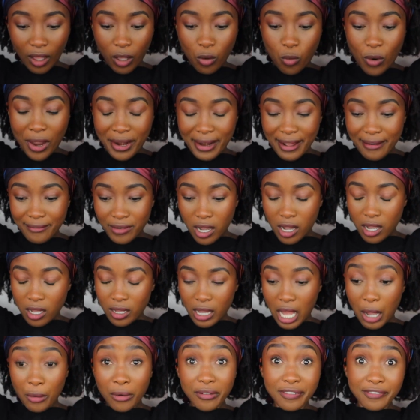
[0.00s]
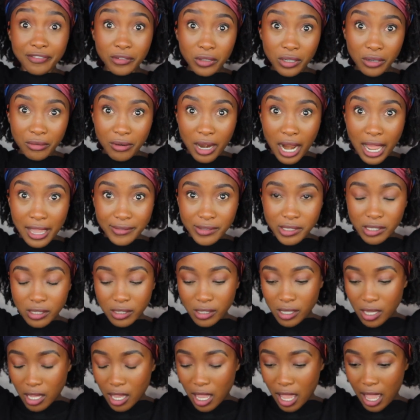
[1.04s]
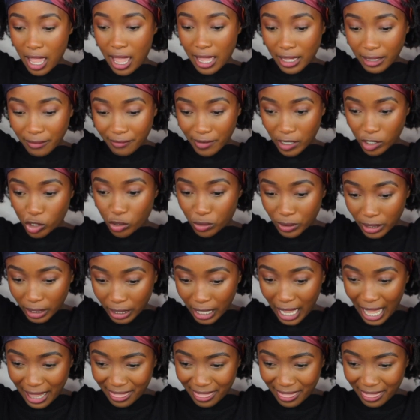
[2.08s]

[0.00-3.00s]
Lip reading: whatever, our food arrives eventually.